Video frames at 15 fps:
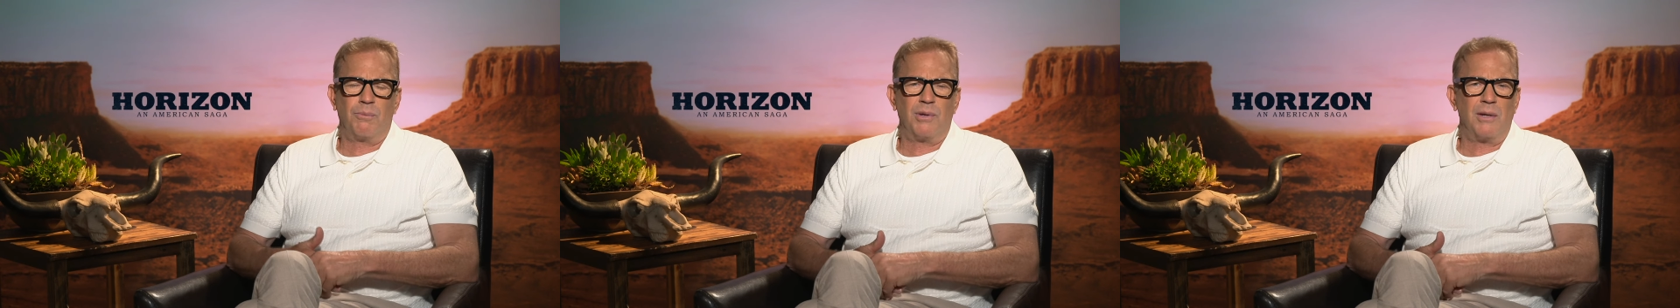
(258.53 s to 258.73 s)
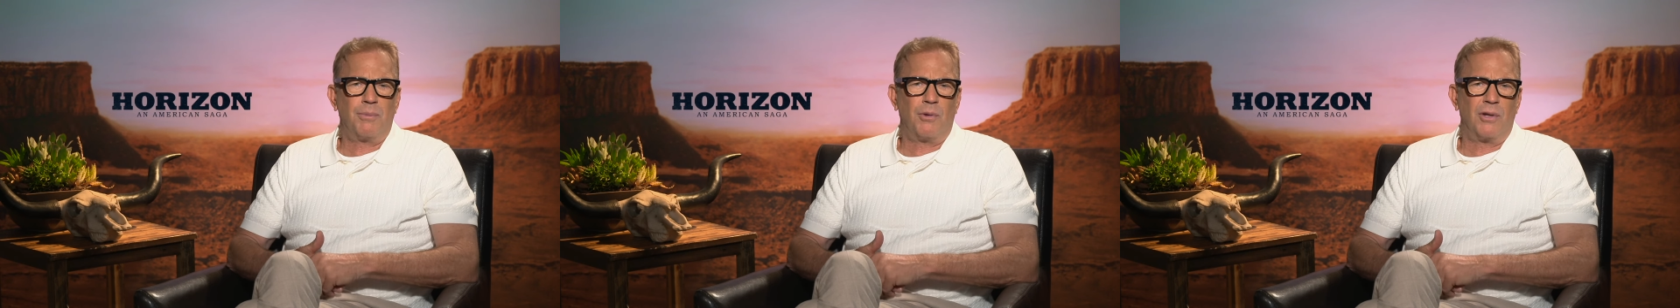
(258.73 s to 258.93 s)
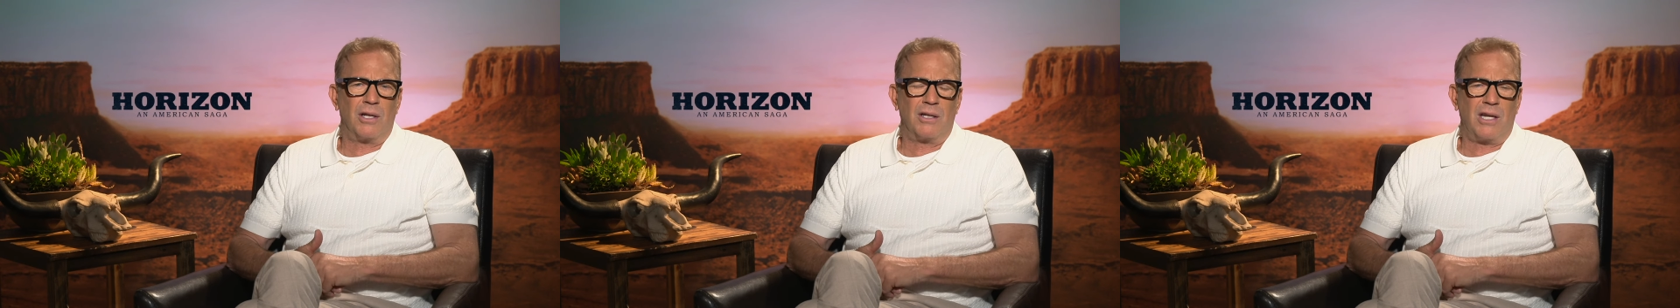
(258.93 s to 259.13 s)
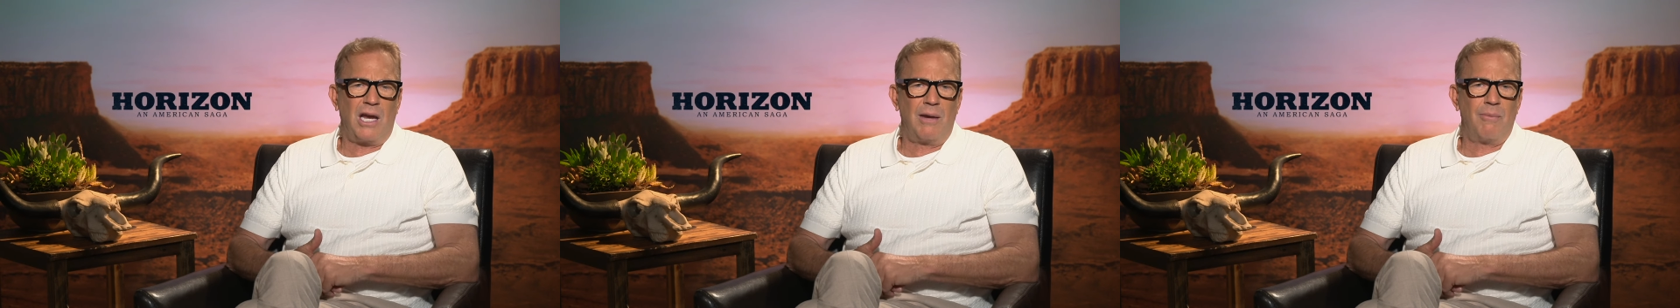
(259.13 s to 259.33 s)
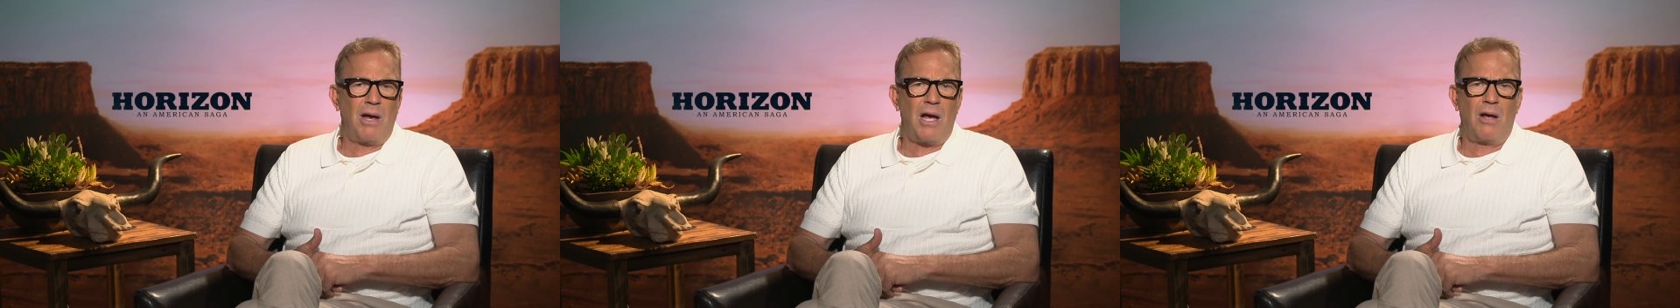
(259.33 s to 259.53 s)
people that
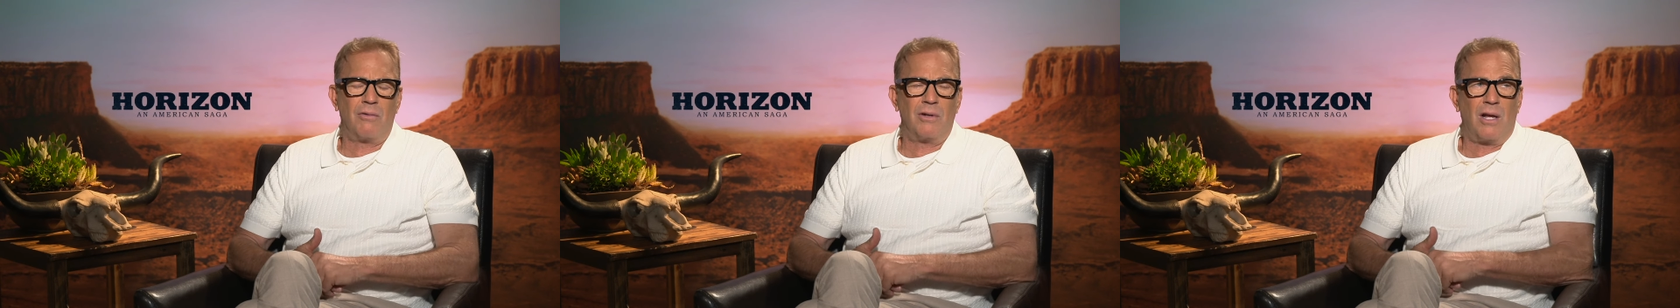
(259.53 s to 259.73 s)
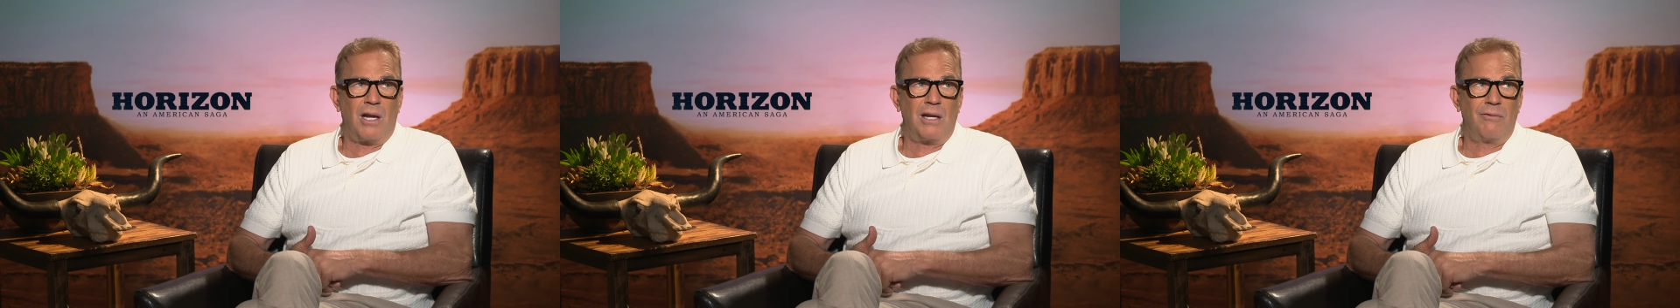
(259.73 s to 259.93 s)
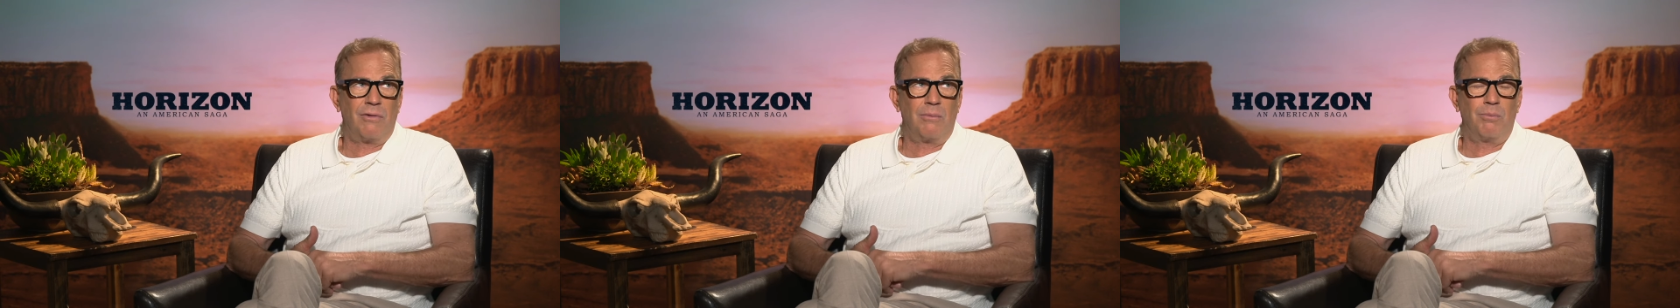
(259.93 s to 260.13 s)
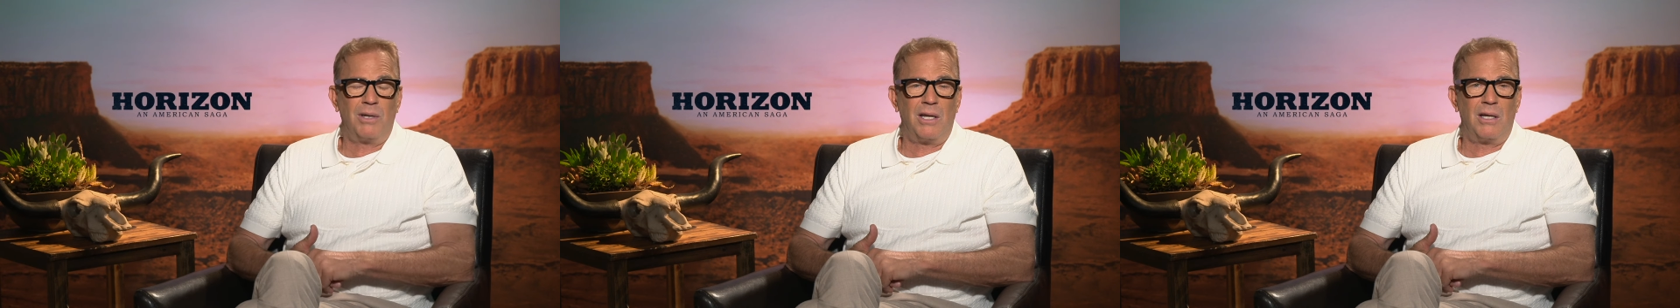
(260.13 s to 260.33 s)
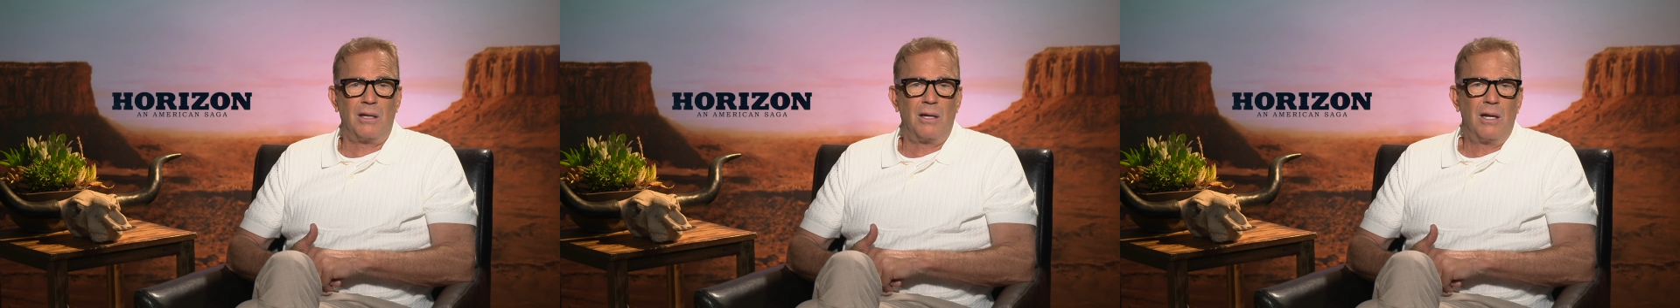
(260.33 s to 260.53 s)
came out not even
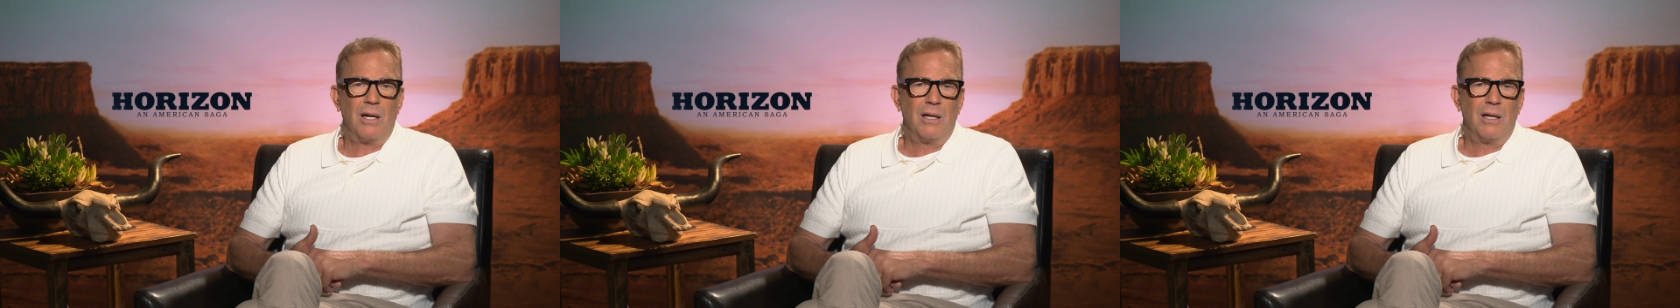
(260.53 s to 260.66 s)
being